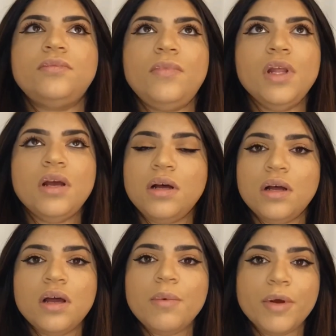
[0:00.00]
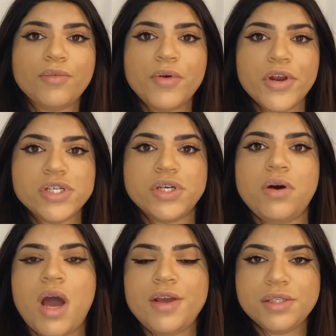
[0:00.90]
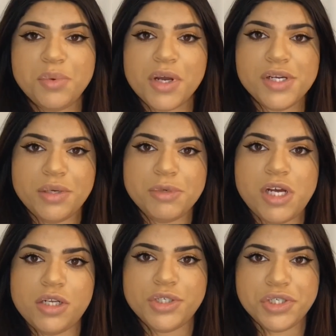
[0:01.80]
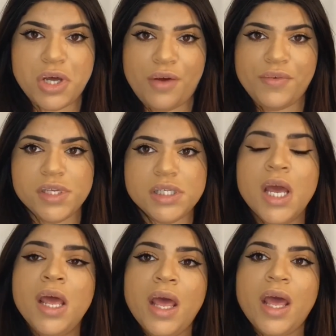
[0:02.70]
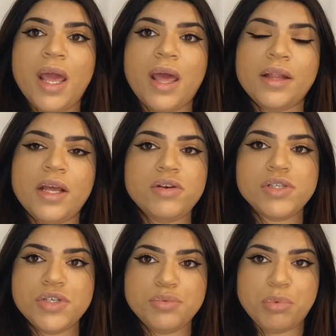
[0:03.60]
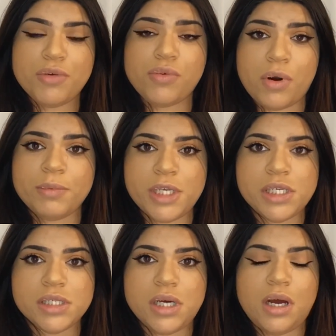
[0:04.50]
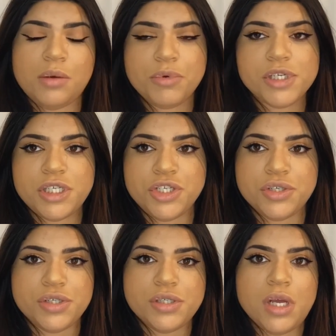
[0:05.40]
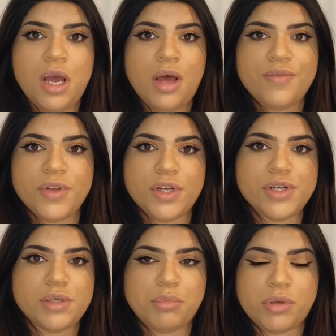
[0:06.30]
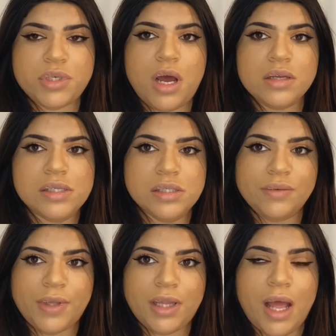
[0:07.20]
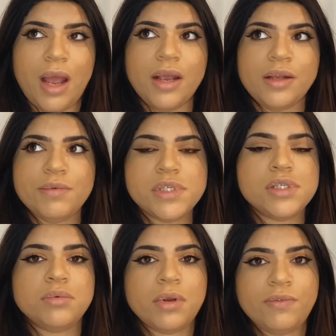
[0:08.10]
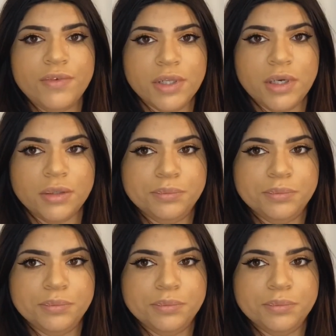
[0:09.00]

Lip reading: about 4 years ago, I used to work in the dermatologist's office, and they used to perform these procedures, fillers and Botox and stuff like that. And there was this one filler